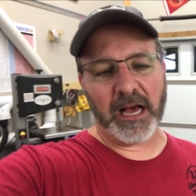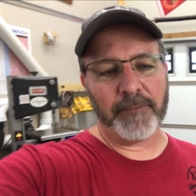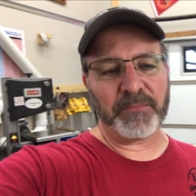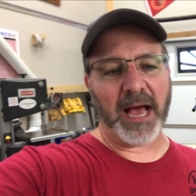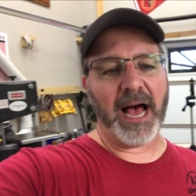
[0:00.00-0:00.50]

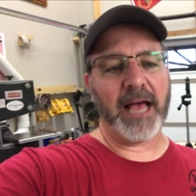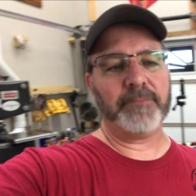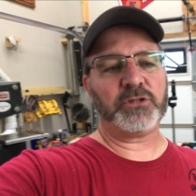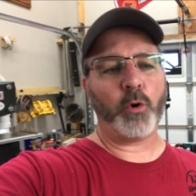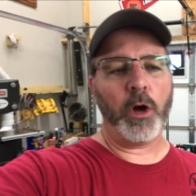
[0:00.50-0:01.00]
I
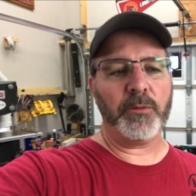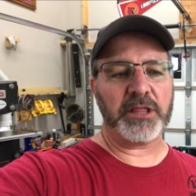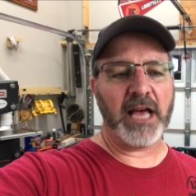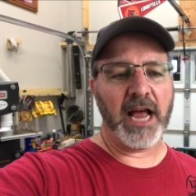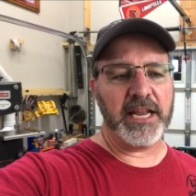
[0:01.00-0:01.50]
am toying with
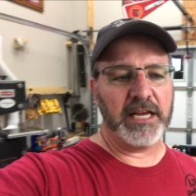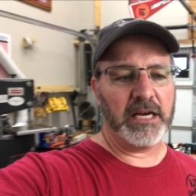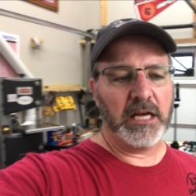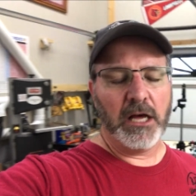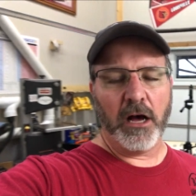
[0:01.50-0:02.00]
the
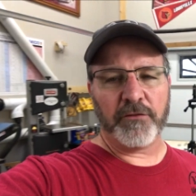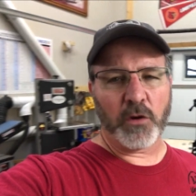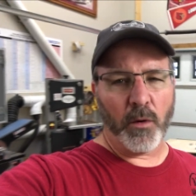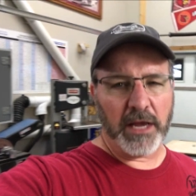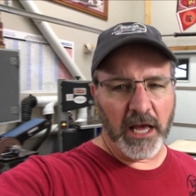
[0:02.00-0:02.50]
idea of
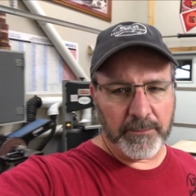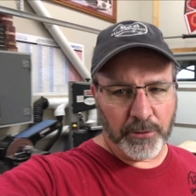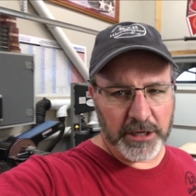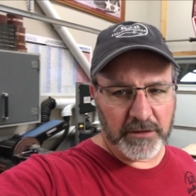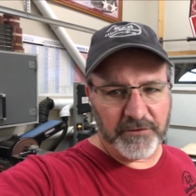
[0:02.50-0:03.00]
going ahead and
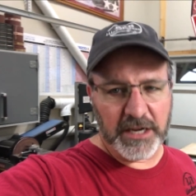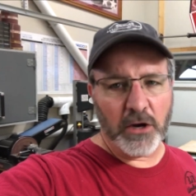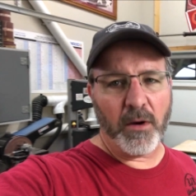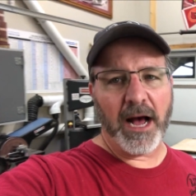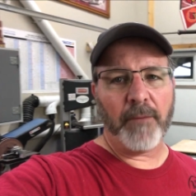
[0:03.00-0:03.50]
putting the
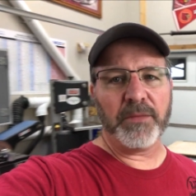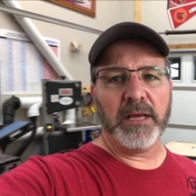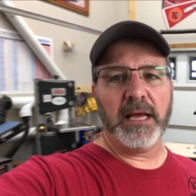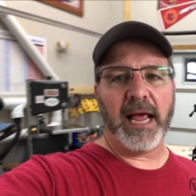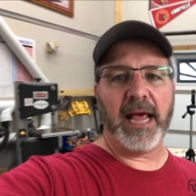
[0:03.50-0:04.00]
video out,
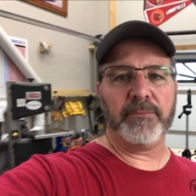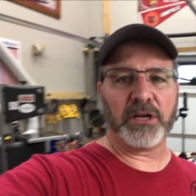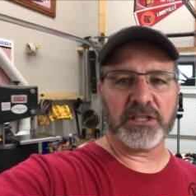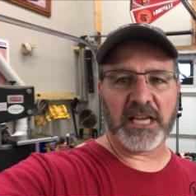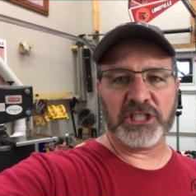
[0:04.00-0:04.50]

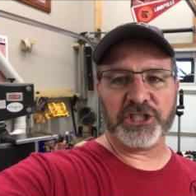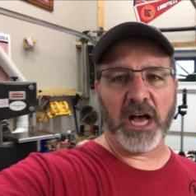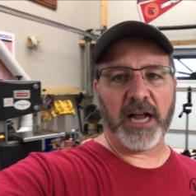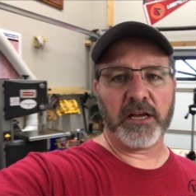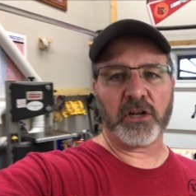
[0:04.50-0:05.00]
because I
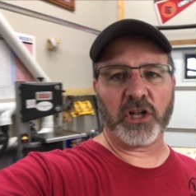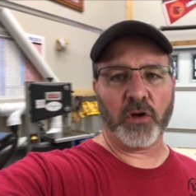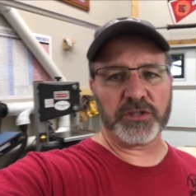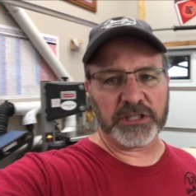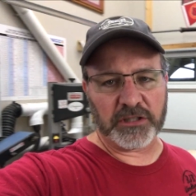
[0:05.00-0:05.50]
shot a
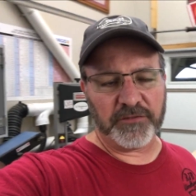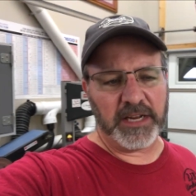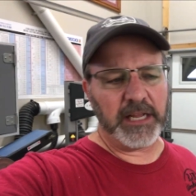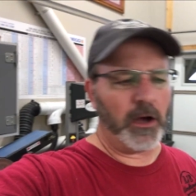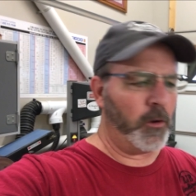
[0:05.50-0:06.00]
closing to the
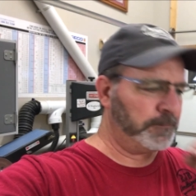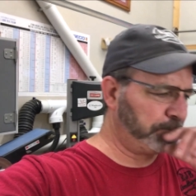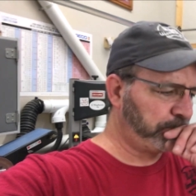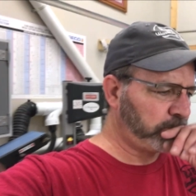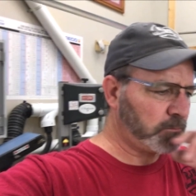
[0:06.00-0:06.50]
video
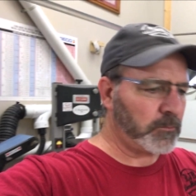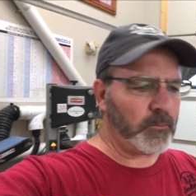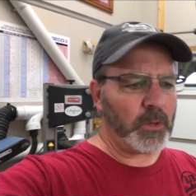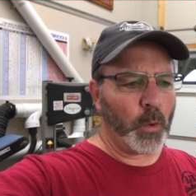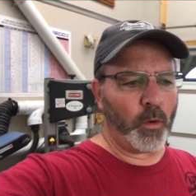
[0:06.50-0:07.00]

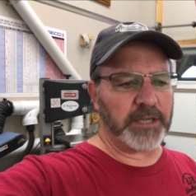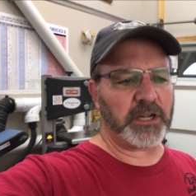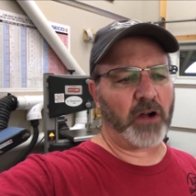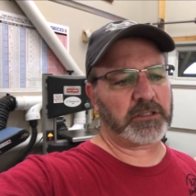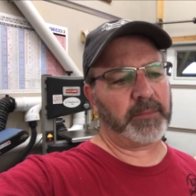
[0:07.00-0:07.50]
where I
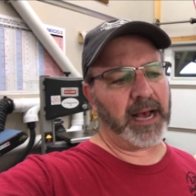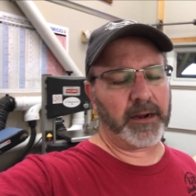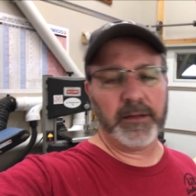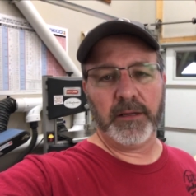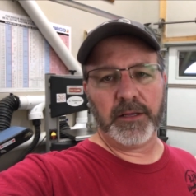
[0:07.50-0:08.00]
talked
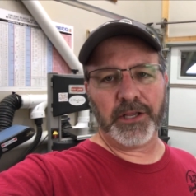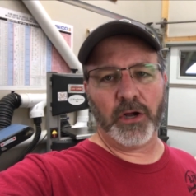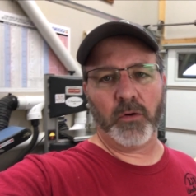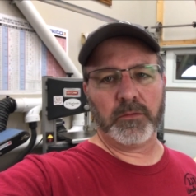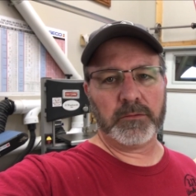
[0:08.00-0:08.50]
about, you
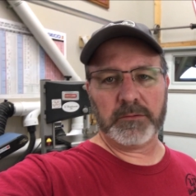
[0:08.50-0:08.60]
know,